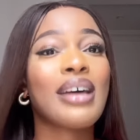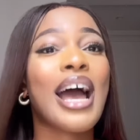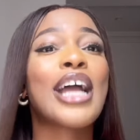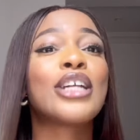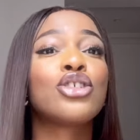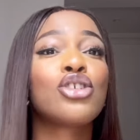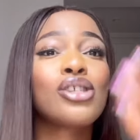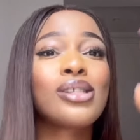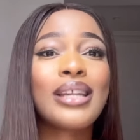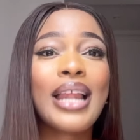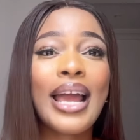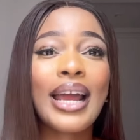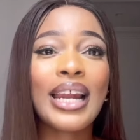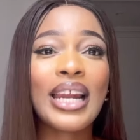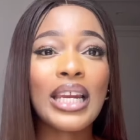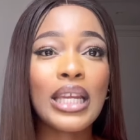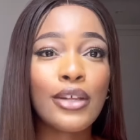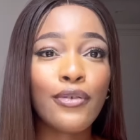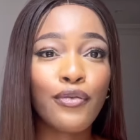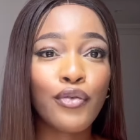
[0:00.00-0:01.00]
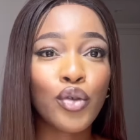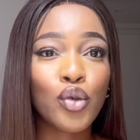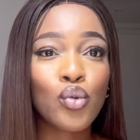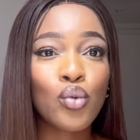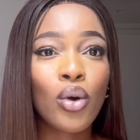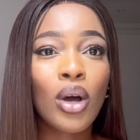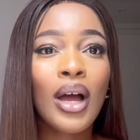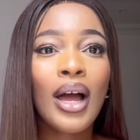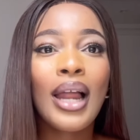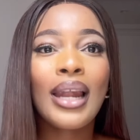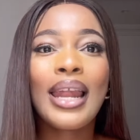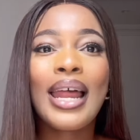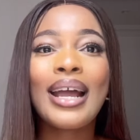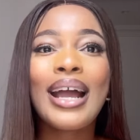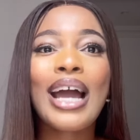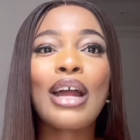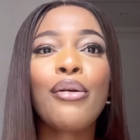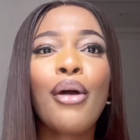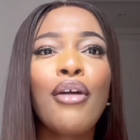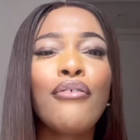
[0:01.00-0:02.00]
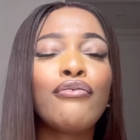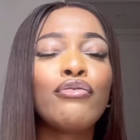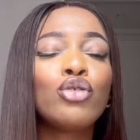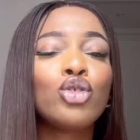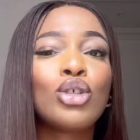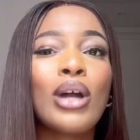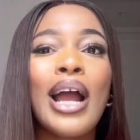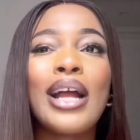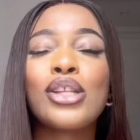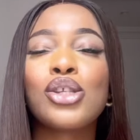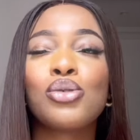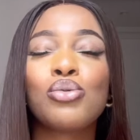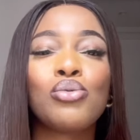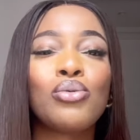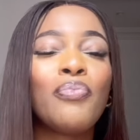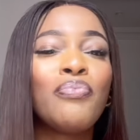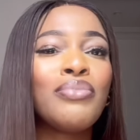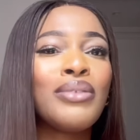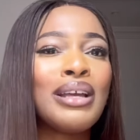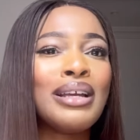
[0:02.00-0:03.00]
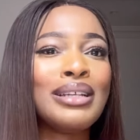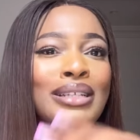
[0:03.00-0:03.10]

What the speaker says: I just like leave you. Like I don't even try to